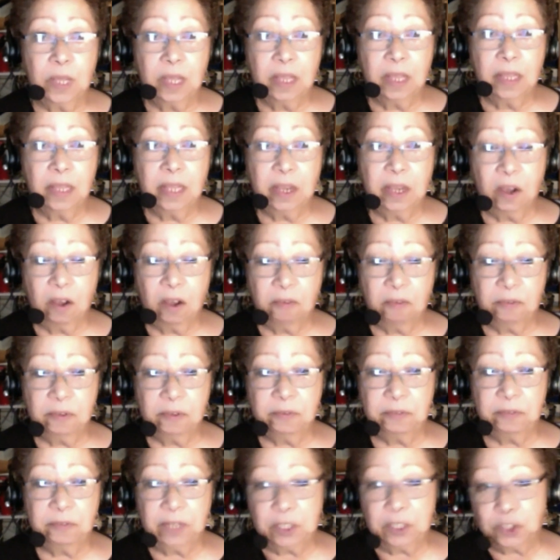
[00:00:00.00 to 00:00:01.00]
They often
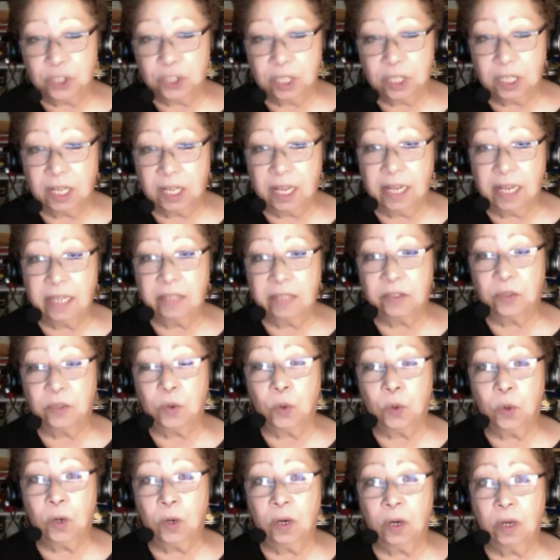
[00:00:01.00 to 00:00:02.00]
fictionalize
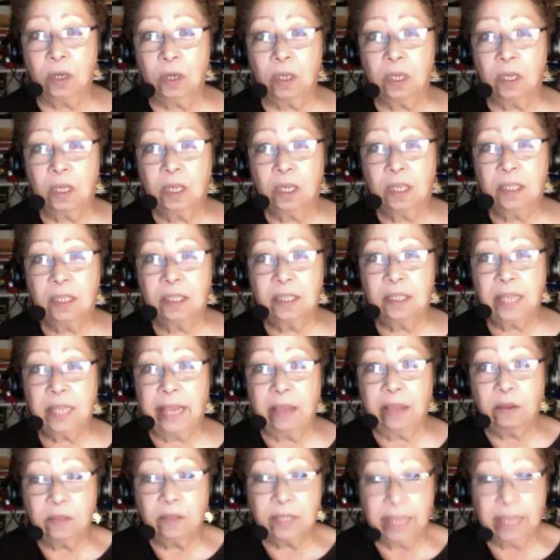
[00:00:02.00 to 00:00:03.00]
or tell
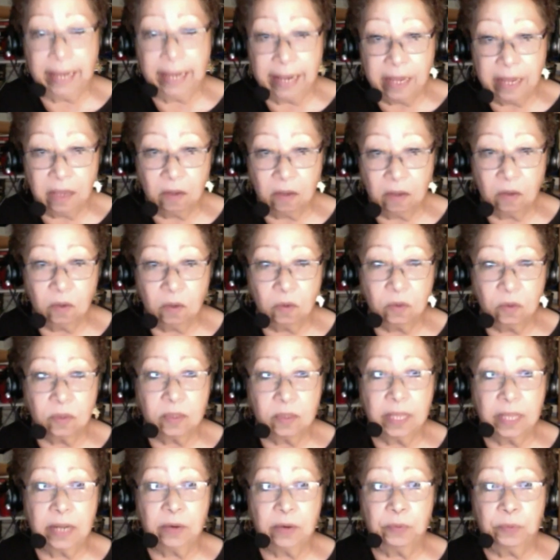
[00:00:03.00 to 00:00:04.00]
tales
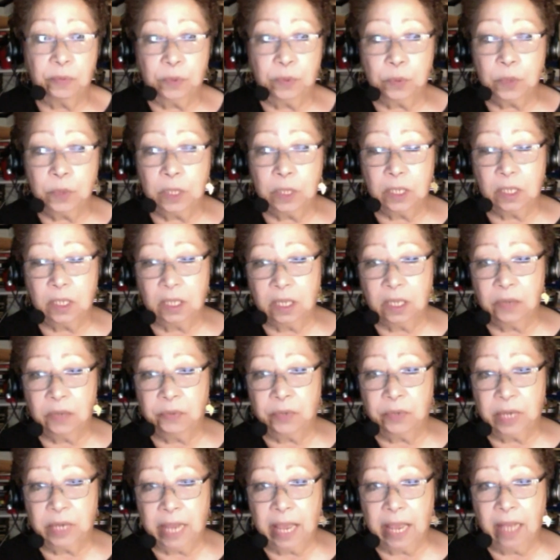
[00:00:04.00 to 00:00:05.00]
that are rooted in
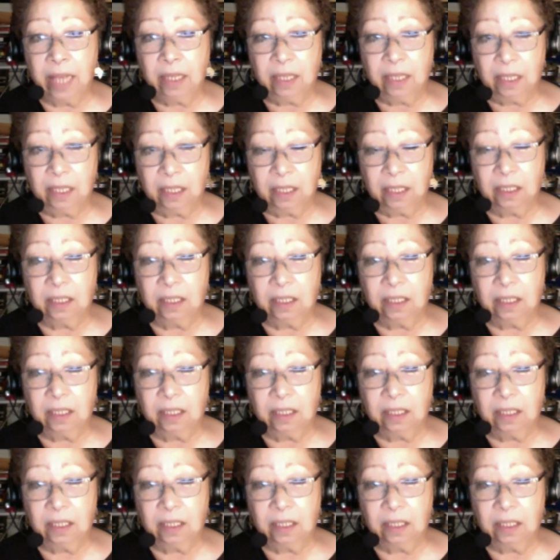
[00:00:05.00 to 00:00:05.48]
reality.